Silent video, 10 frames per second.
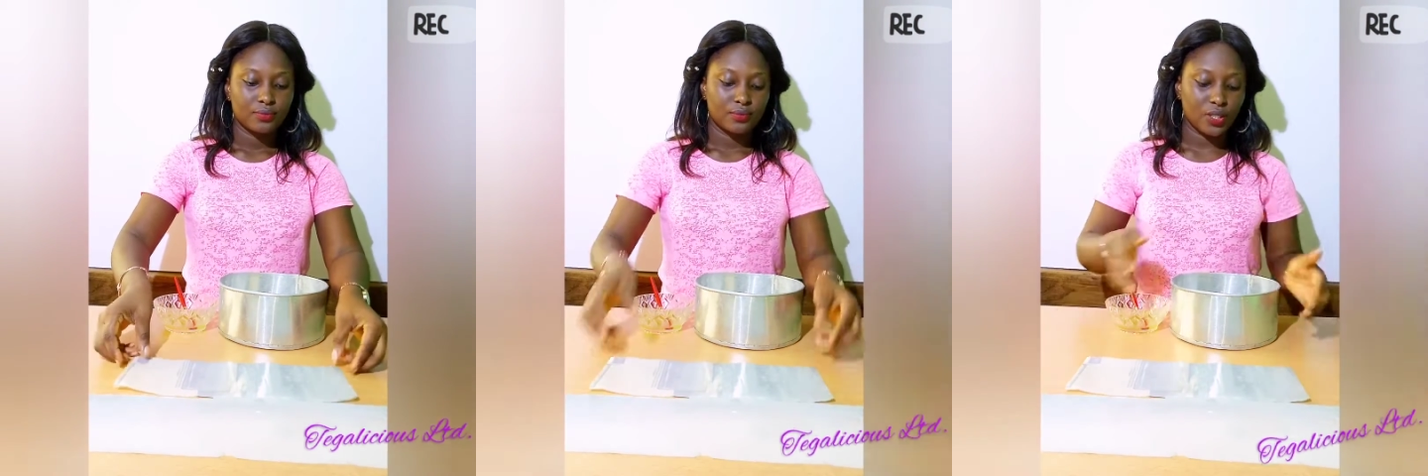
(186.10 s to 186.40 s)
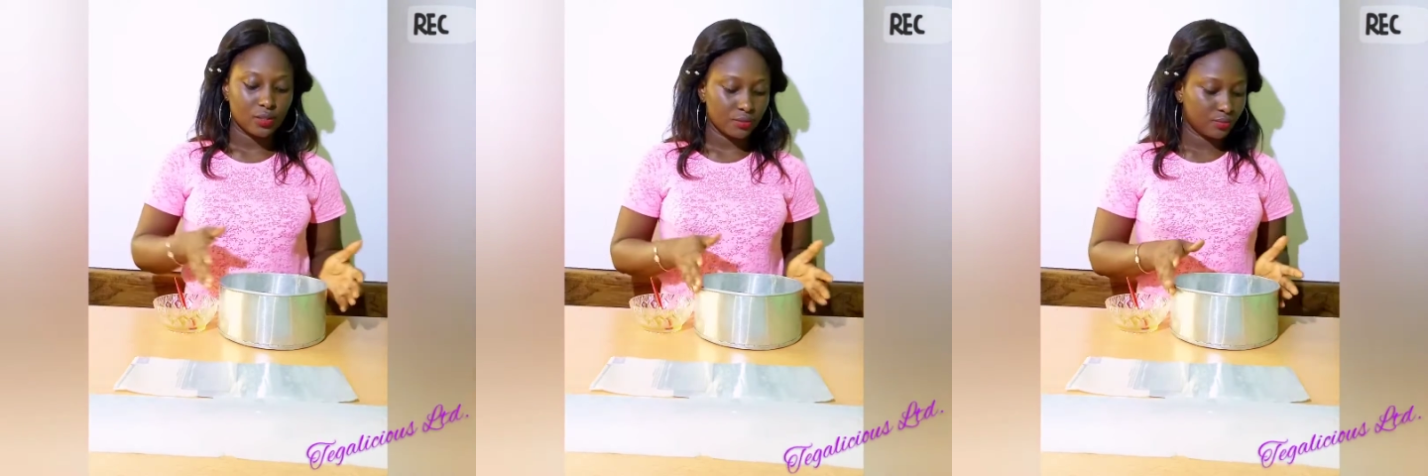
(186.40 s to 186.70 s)

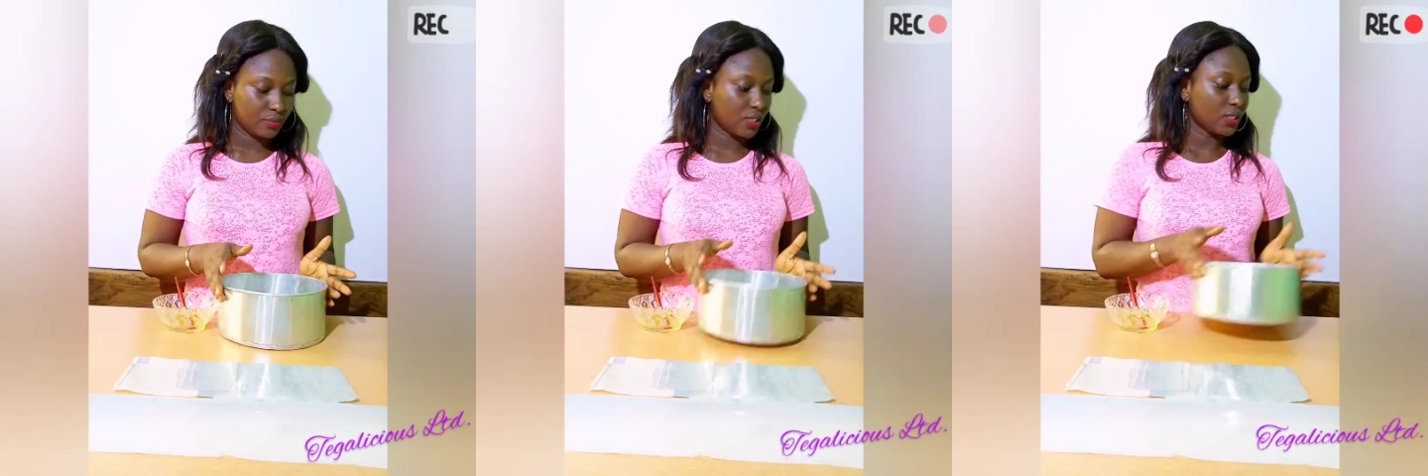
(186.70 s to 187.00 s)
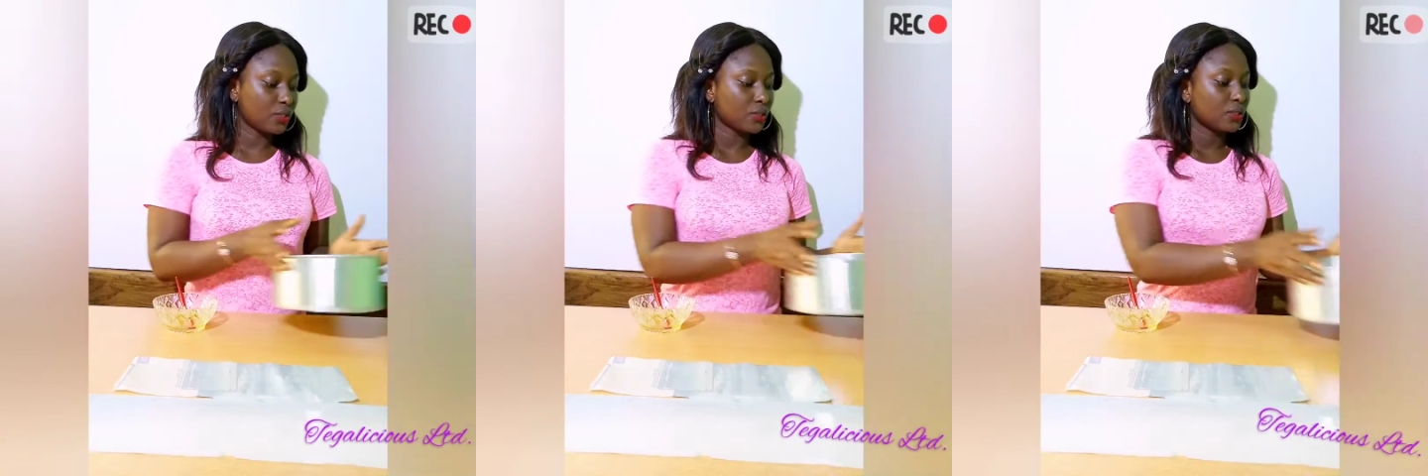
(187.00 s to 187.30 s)
Then
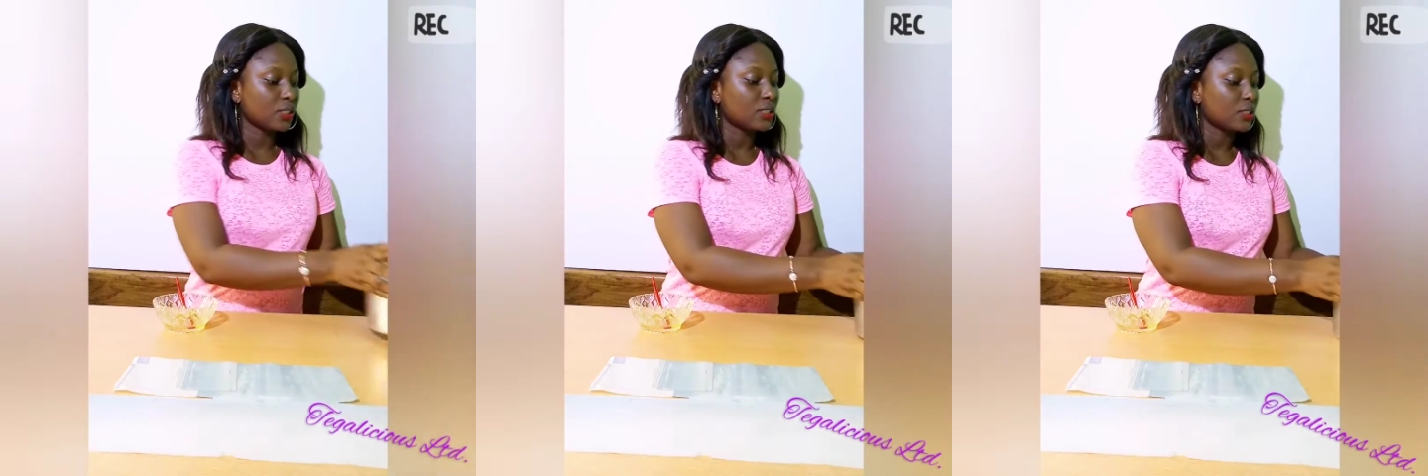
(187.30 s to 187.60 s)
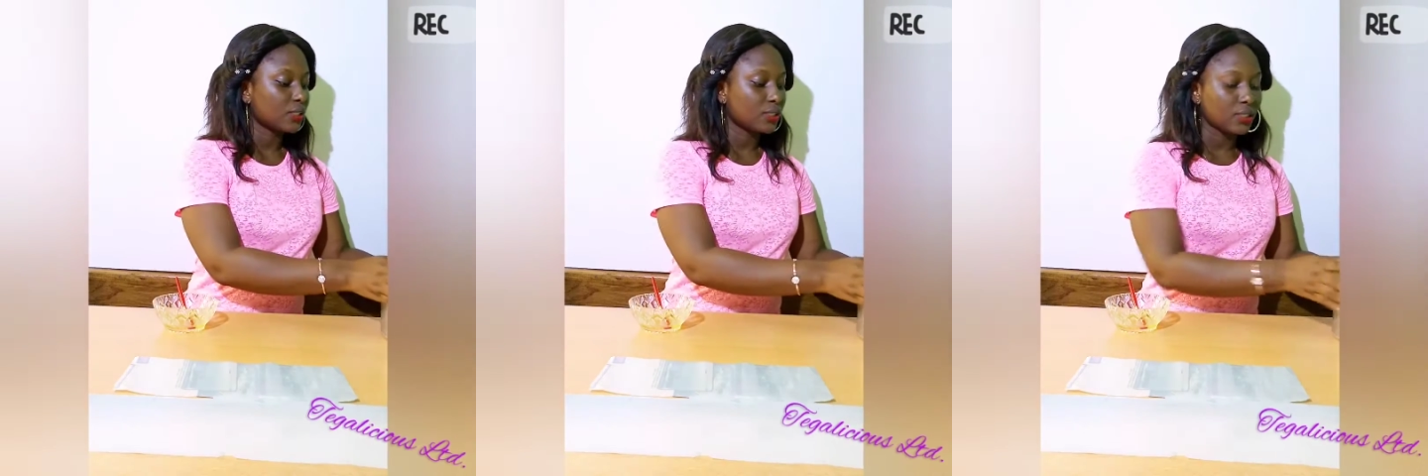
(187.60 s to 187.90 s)
I'll just set this
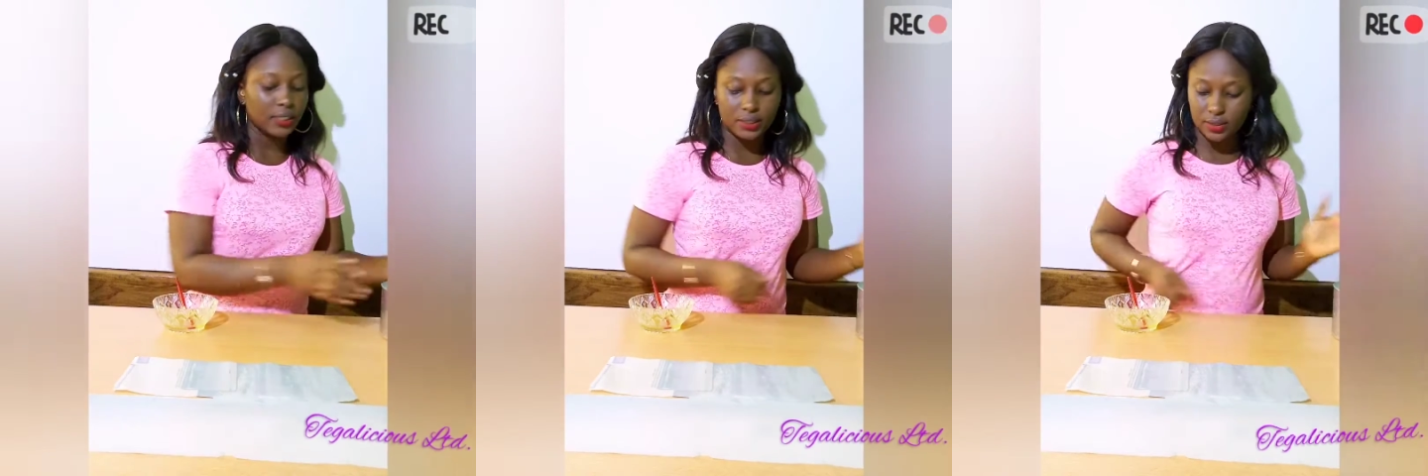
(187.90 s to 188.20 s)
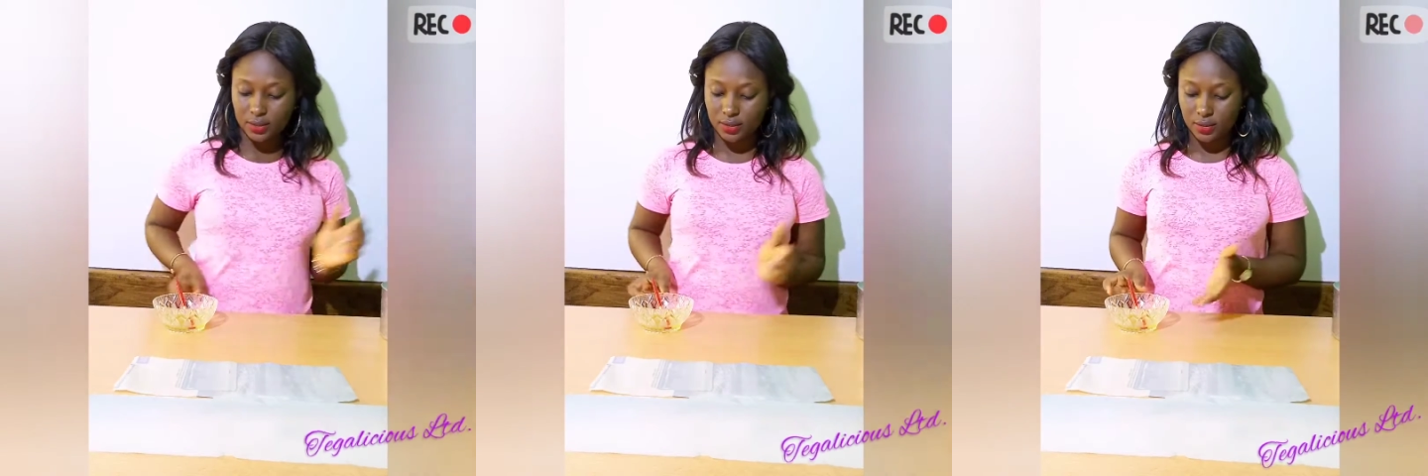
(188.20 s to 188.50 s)
aside.
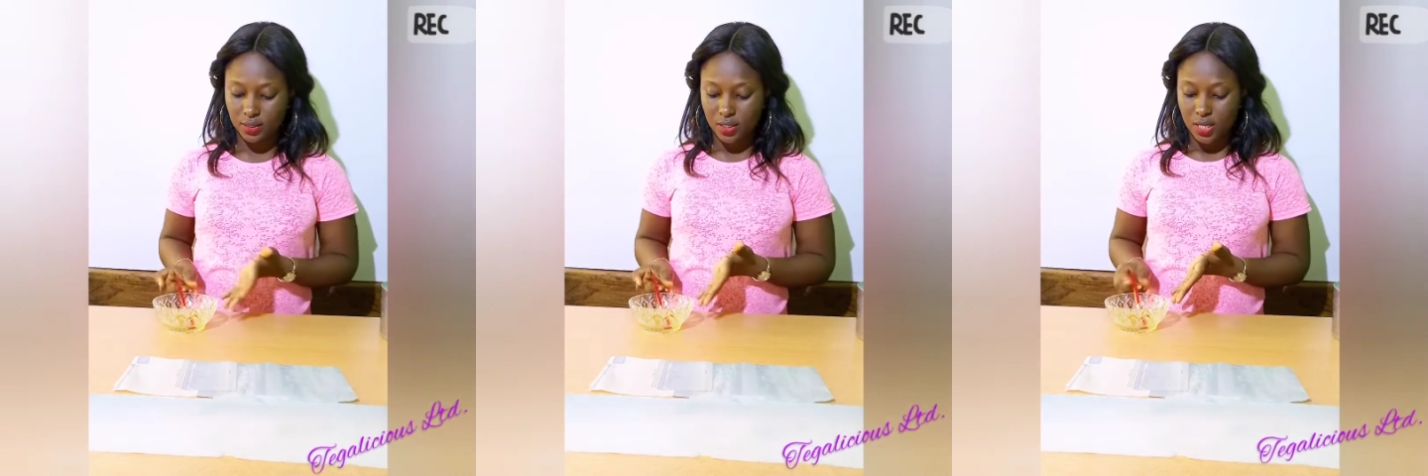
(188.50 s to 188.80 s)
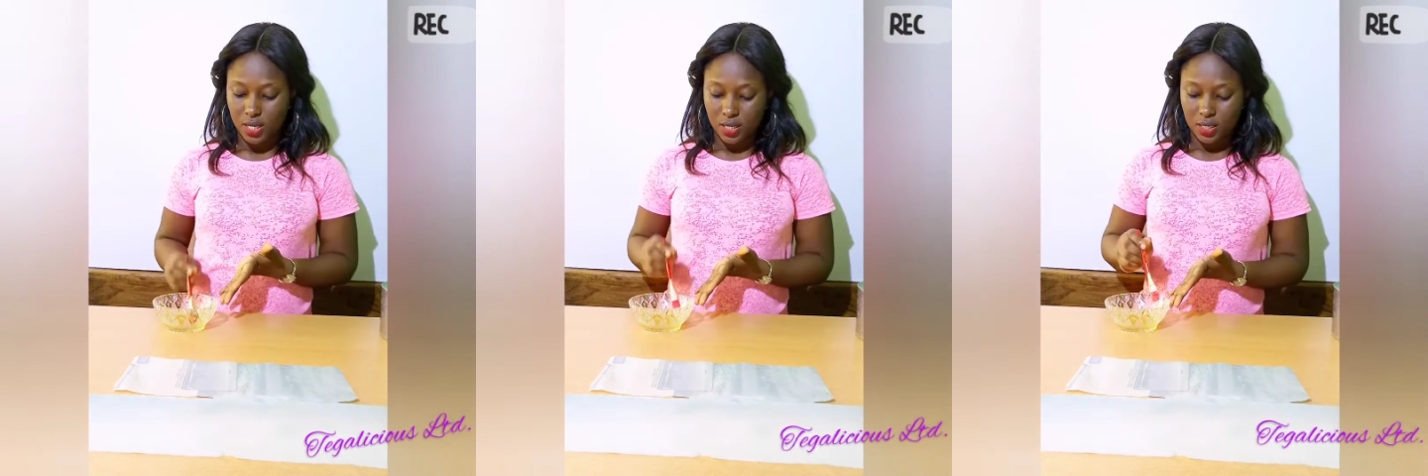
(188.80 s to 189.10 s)

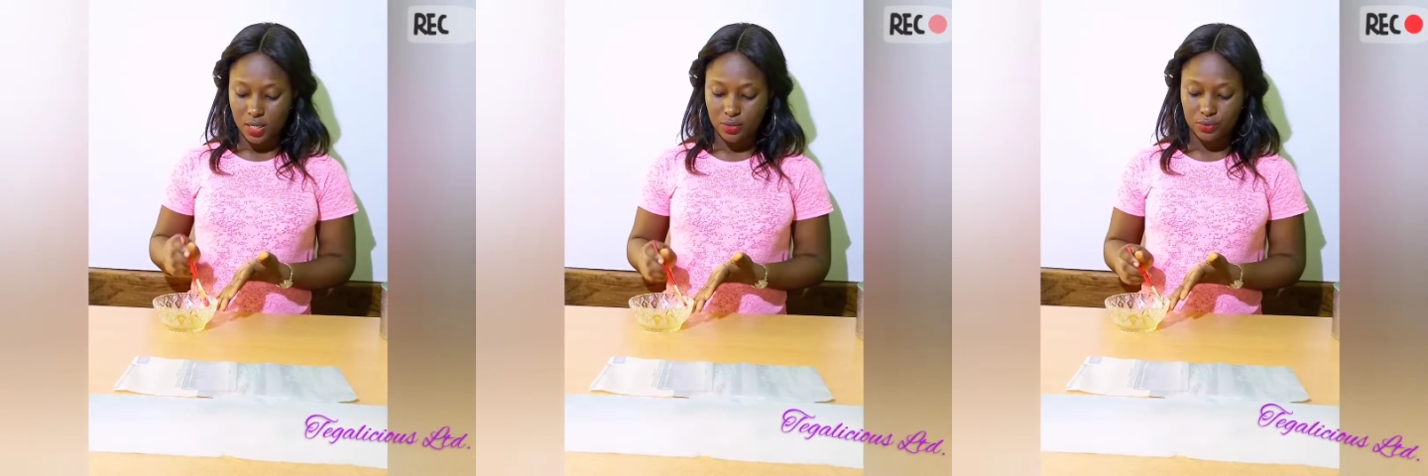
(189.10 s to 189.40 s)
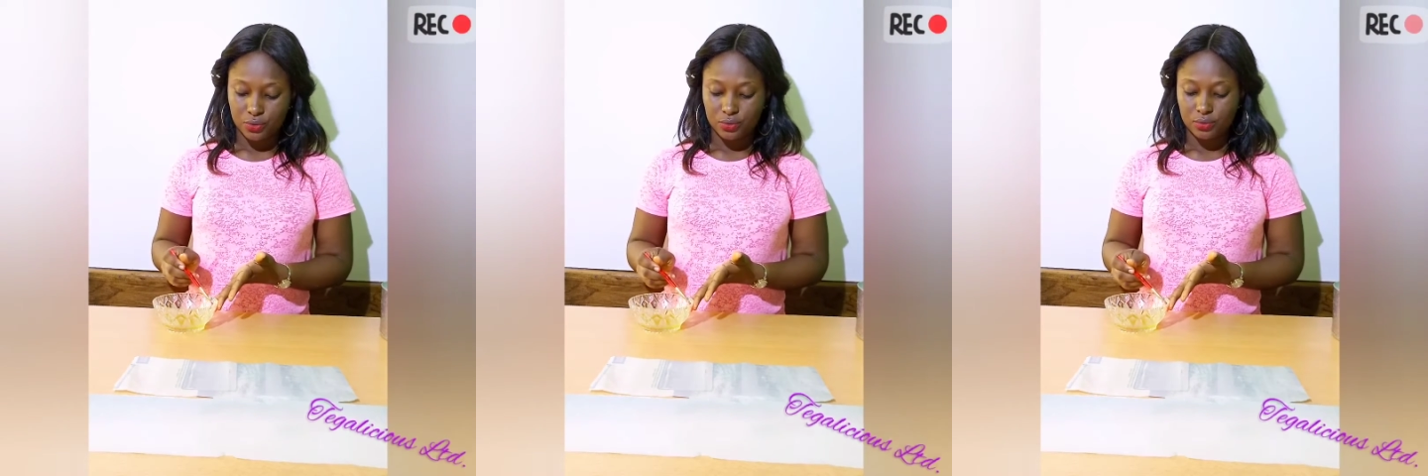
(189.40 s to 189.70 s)
Now you